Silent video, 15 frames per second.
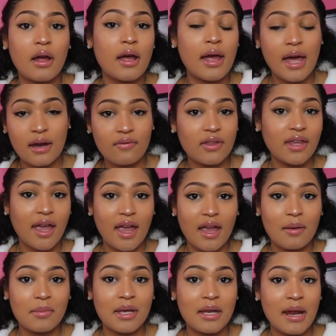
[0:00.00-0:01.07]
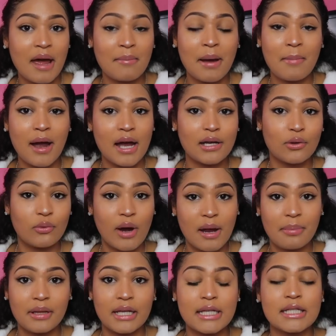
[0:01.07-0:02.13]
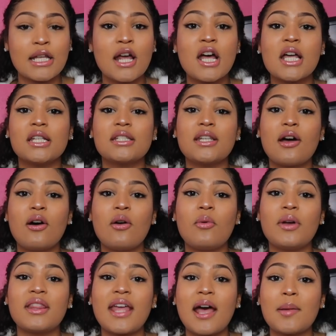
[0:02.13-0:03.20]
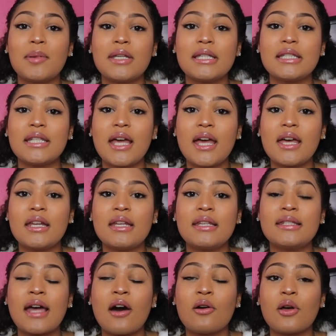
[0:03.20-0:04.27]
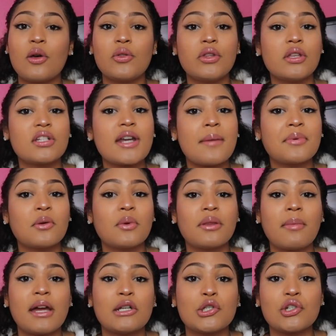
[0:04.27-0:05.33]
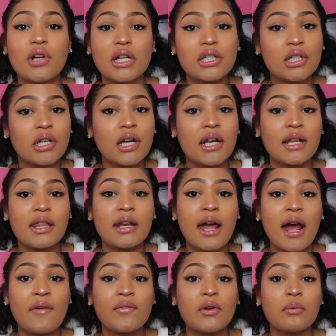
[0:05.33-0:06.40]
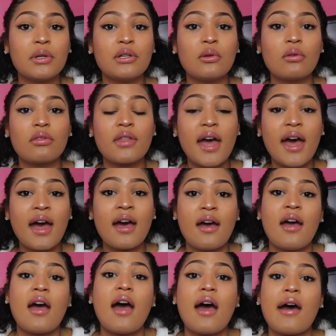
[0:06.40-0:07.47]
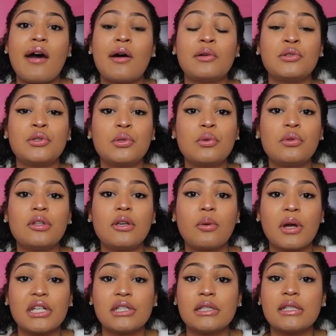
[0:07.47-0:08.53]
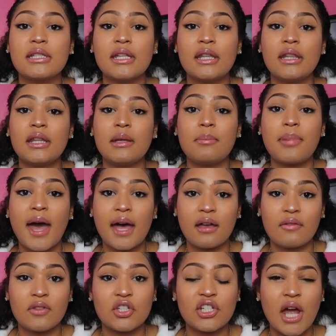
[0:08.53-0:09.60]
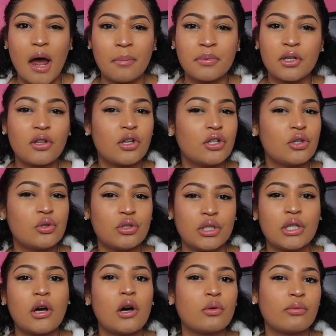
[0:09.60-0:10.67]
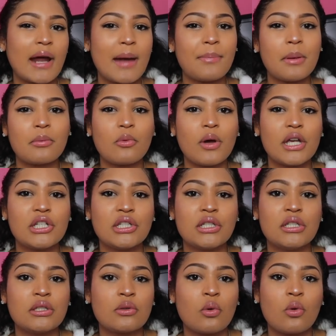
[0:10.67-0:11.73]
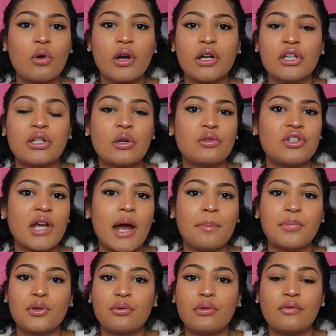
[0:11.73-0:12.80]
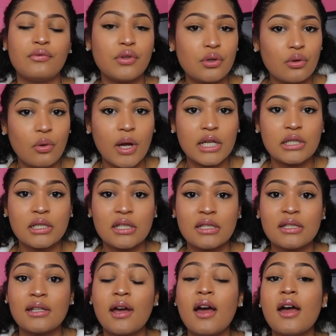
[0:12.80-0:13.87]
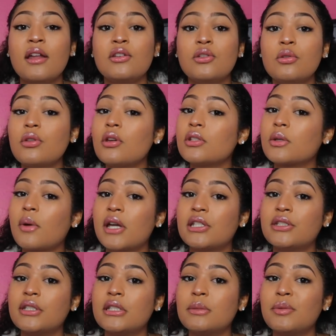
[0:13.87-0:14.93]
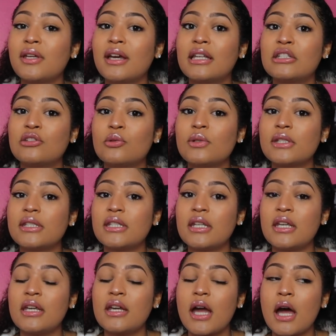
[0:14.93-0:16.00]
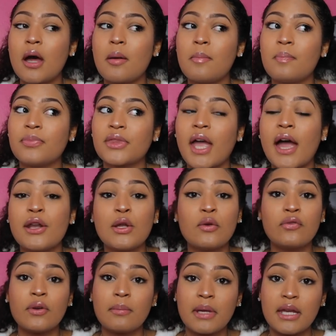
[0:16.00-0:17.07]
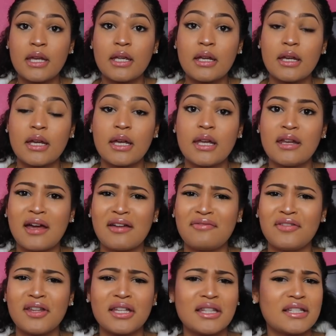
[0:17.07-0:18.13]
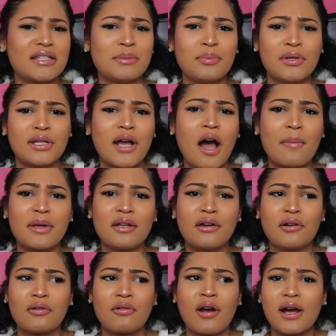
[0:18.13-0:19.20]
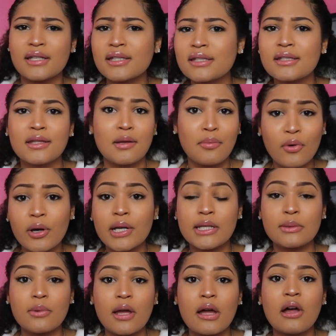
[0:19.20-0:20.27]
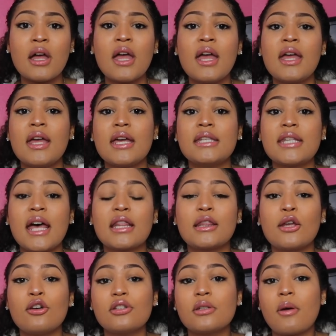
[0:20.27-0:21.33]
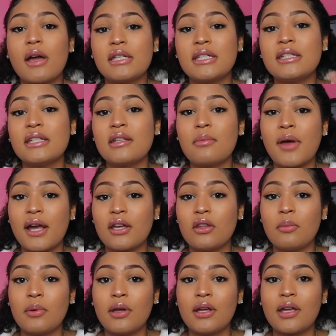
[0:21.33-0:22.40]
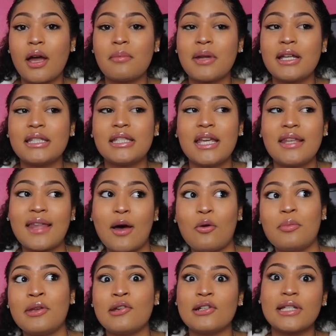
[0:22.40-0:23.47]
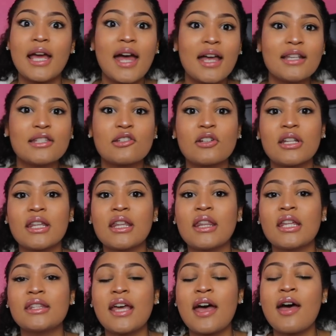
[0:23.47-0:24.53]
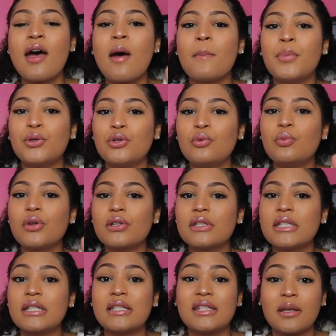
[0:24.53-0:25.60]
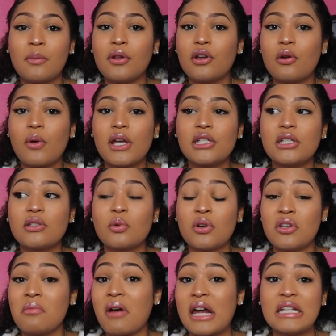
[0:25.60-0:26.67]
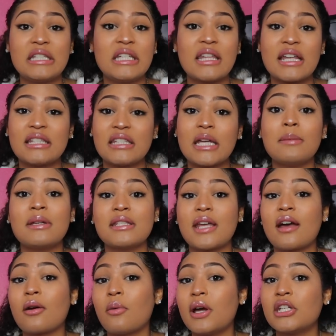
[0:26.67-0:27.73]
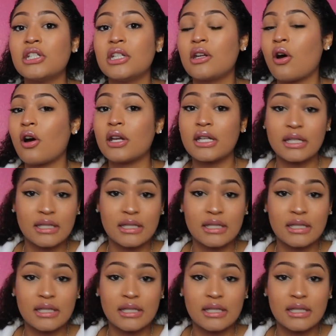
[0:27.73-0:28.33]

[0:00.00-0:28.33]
ahead of the game and have my mind in the right place. So with that being said, is I'll go through the chapter with my instructor, and then after we do that, I'll do the questions in the back of the chapter. They're usually called wrap-up questions or, you know, chapter review questions. Do those questions, because you'll see, I know for me, and I feel like this is pretty common across the board as well, is that those questions in the back of the book, I'm not saying that will be your test or anything like that, but you will see similar questions, or you might see that same exact question on